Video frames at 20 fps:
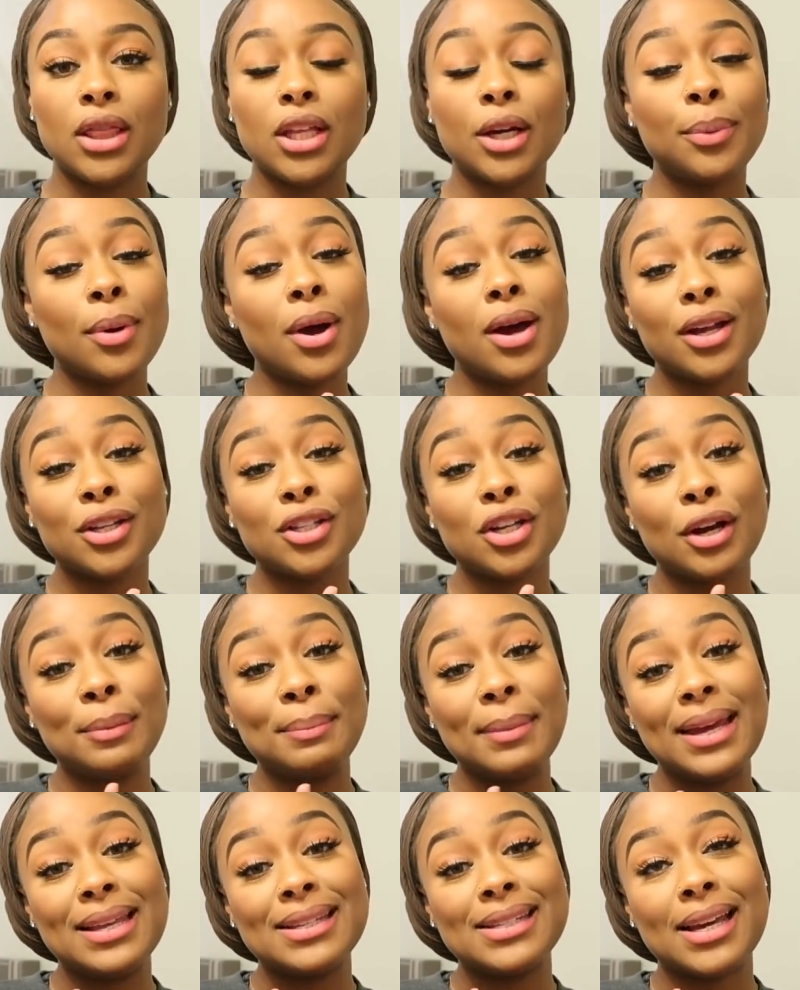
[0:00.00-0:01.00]
Their products are
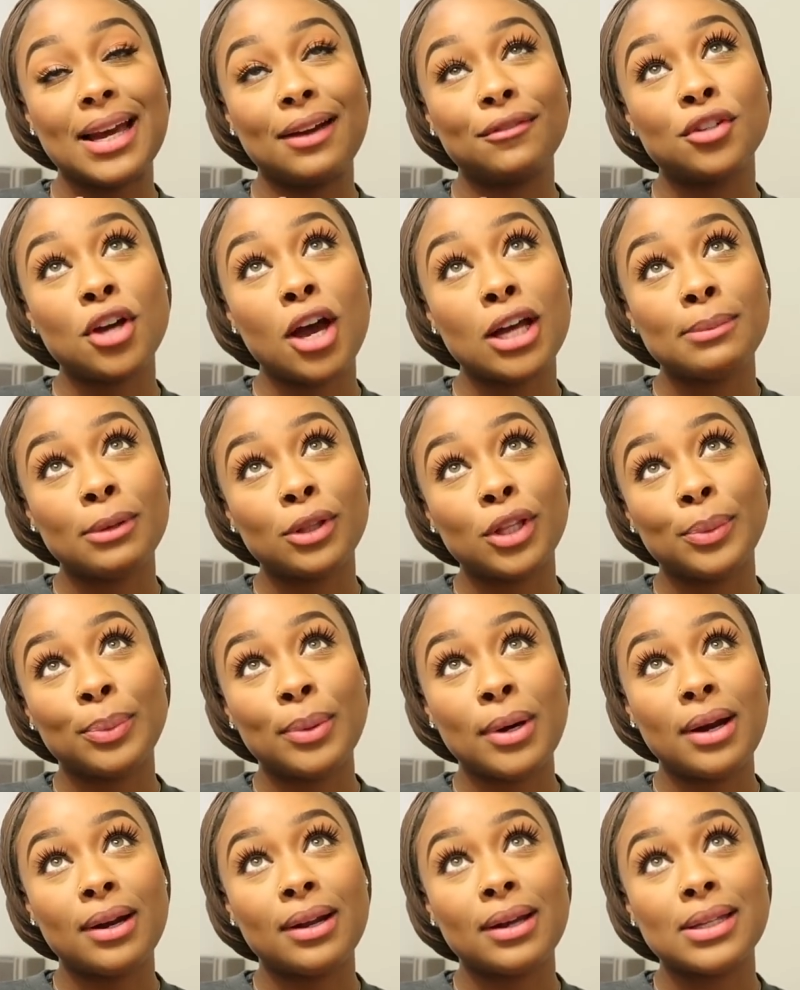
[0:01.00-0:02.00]
amazing. I've talked about their
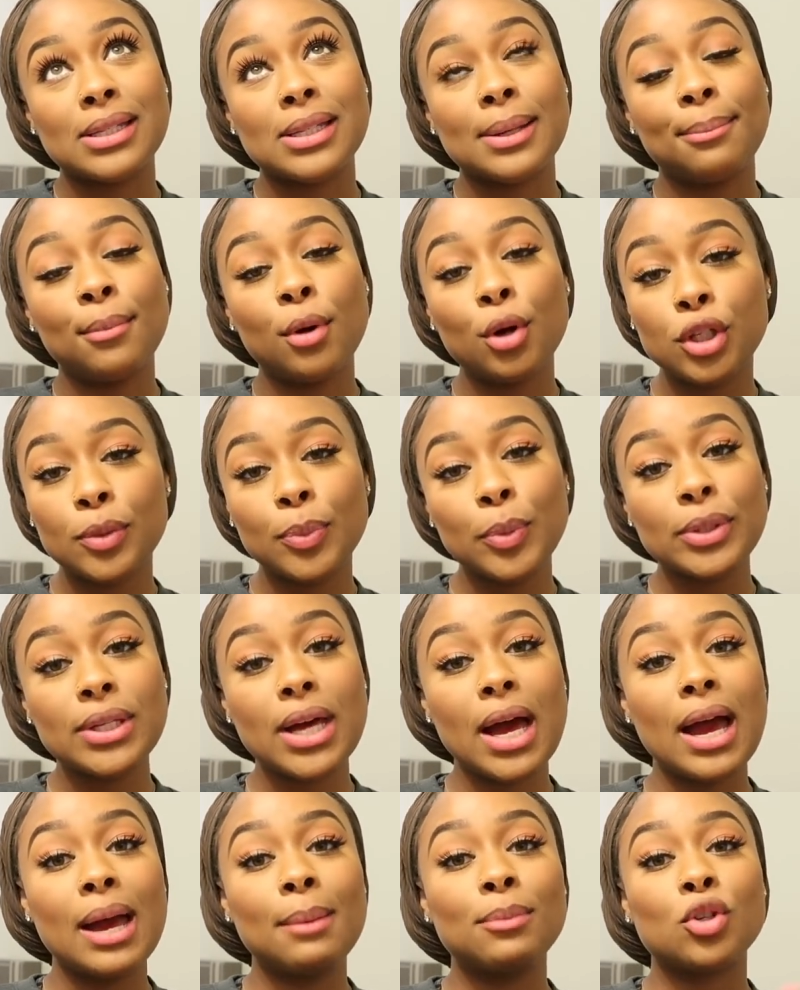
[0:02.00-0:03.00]
products multiple
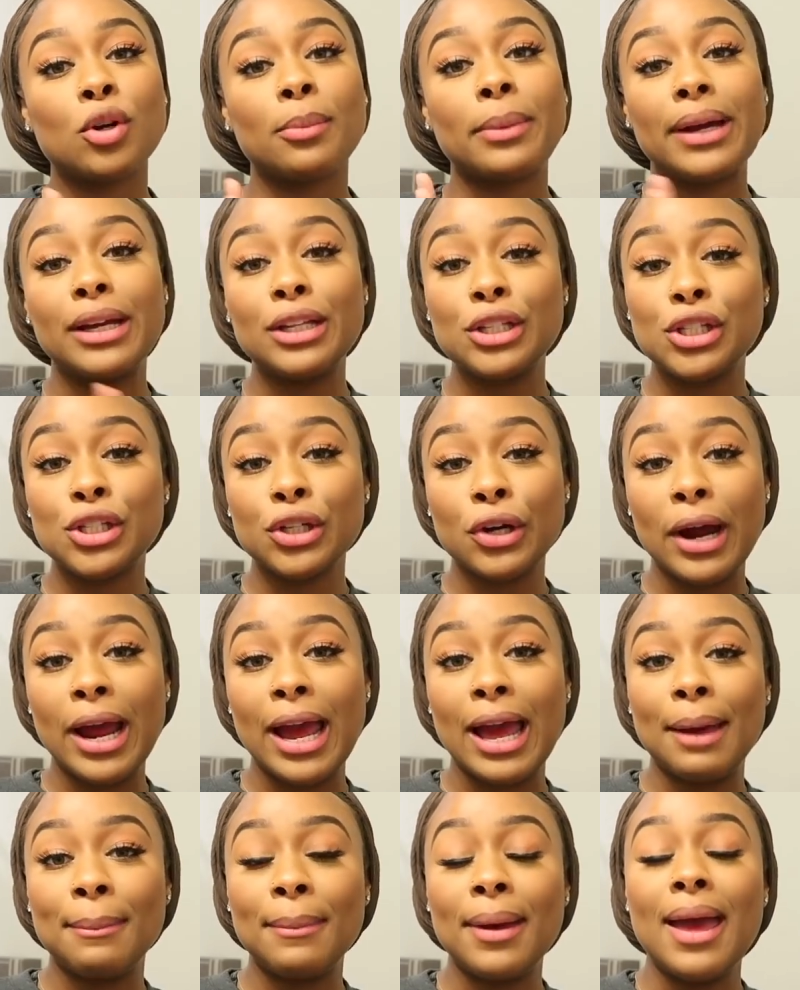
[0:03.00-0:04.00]
times on my
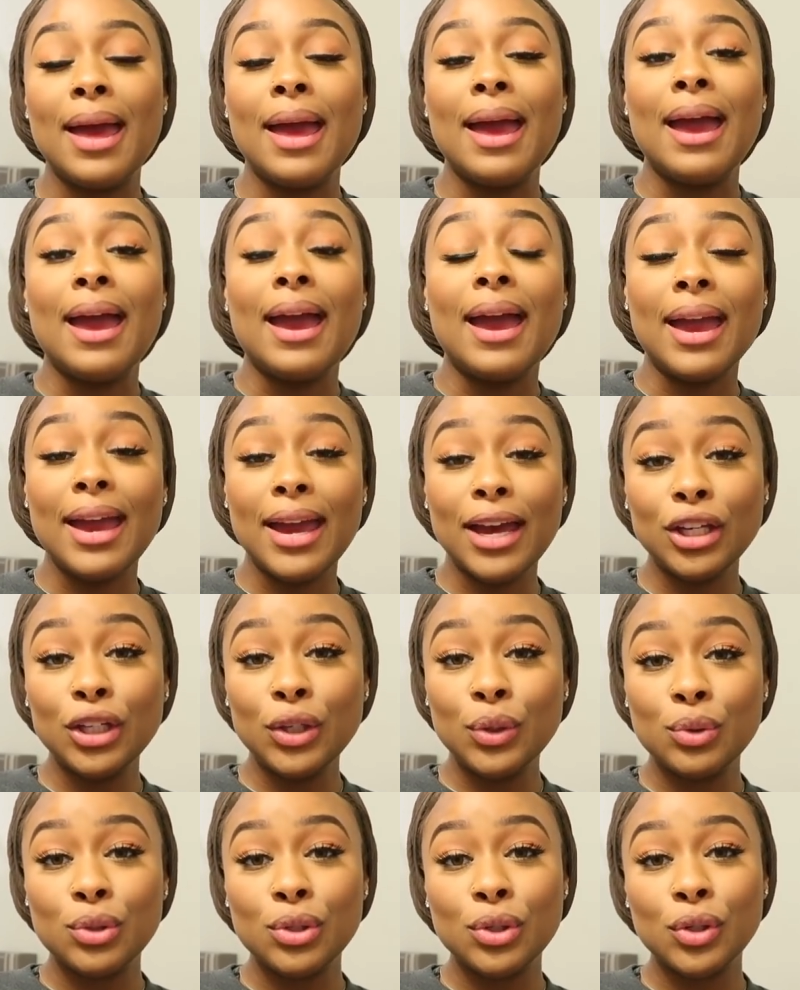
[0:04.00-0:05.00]
Instagram and
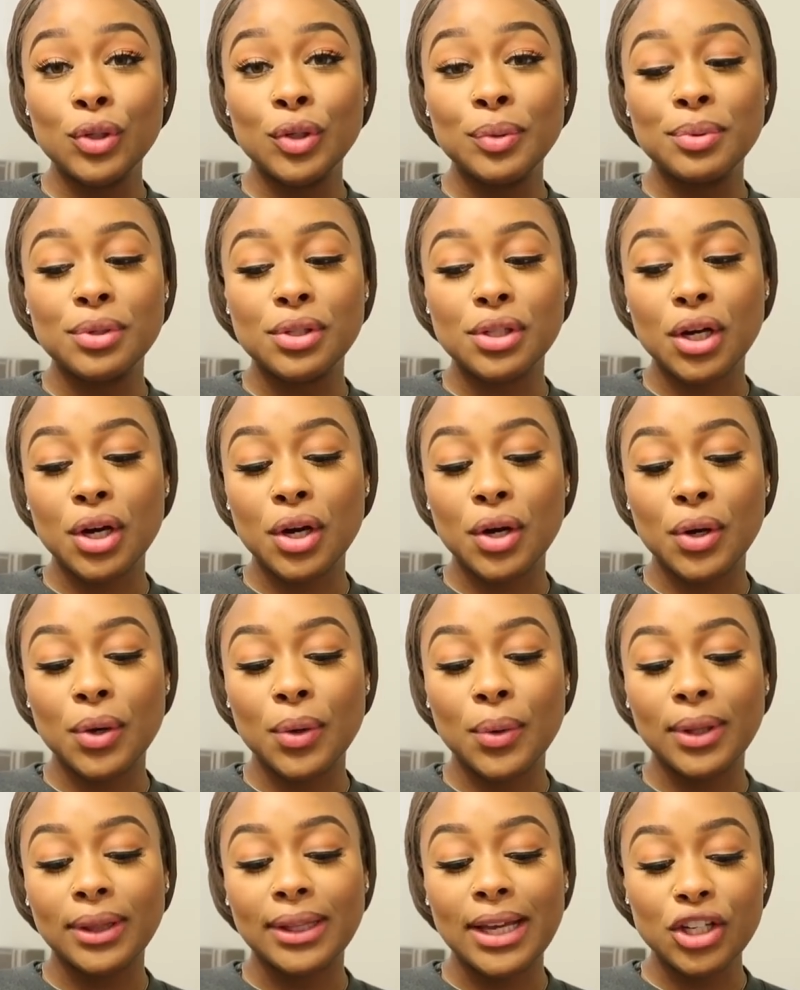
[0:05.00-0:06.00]
YouTube.
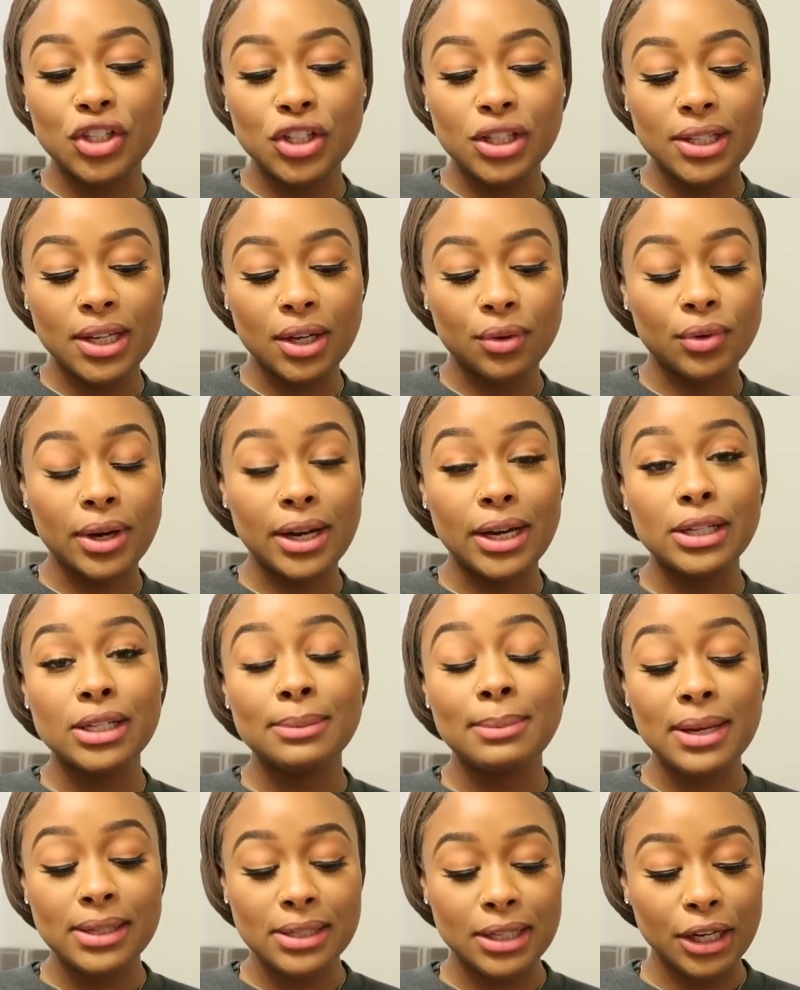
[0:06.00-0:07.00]
So let's just get right
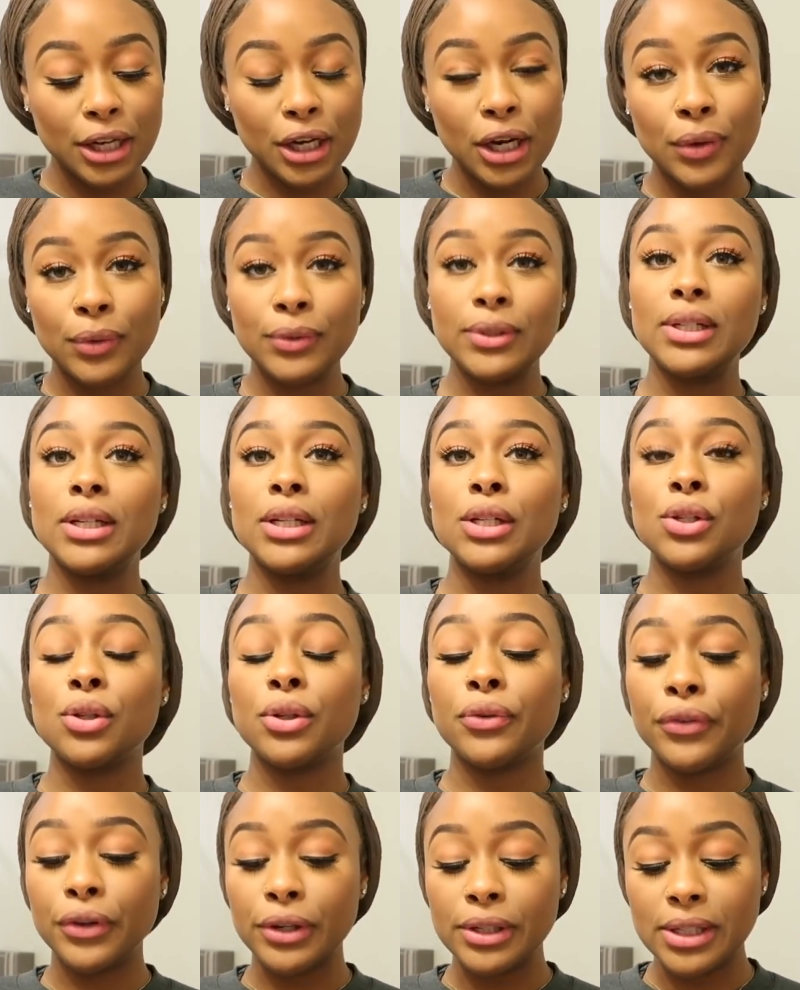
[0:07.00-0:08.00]
into my skincare routine. So
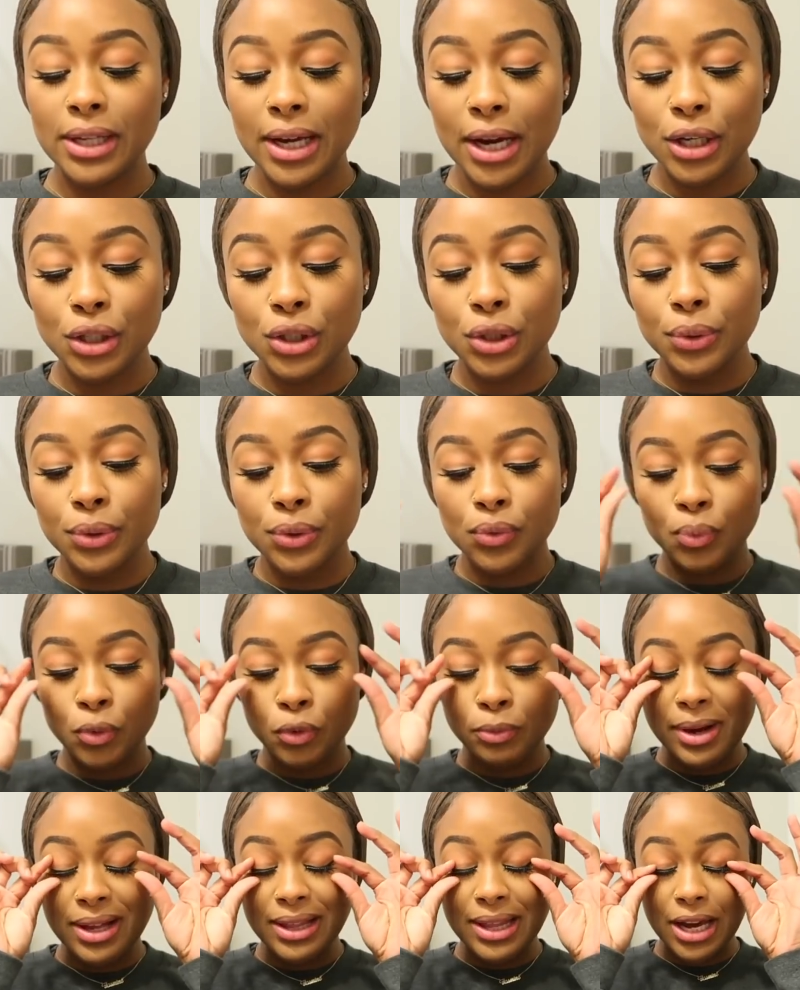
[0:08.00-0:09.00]
the first thing I do is
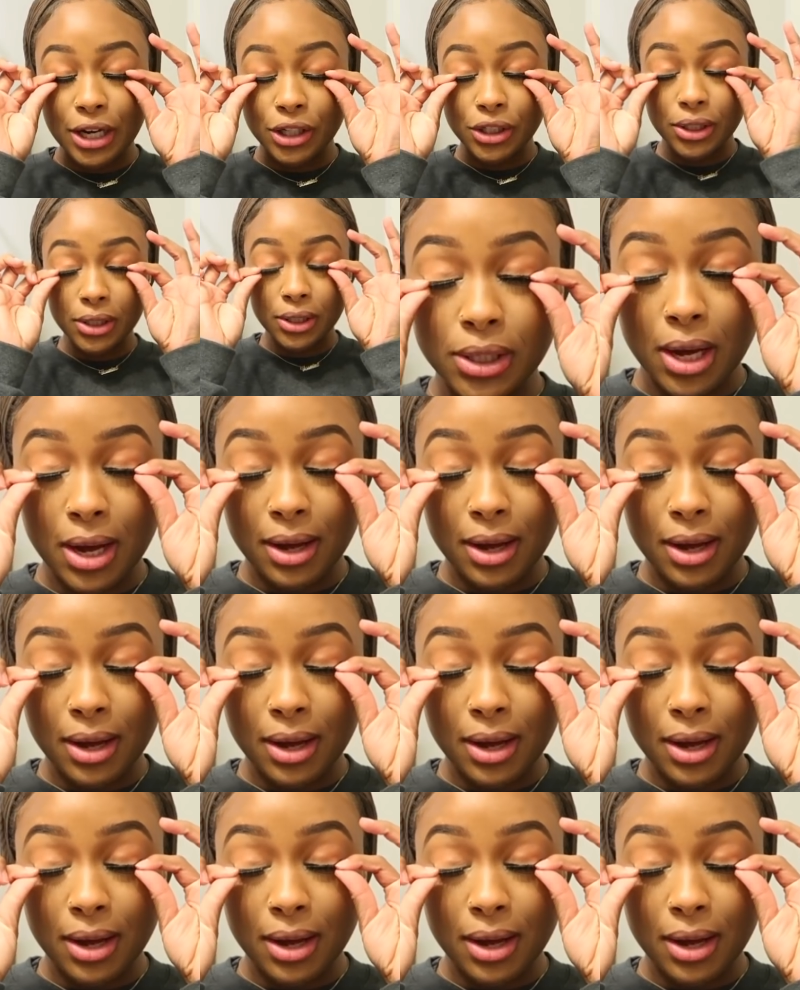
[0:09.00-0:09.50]
remove my lashes,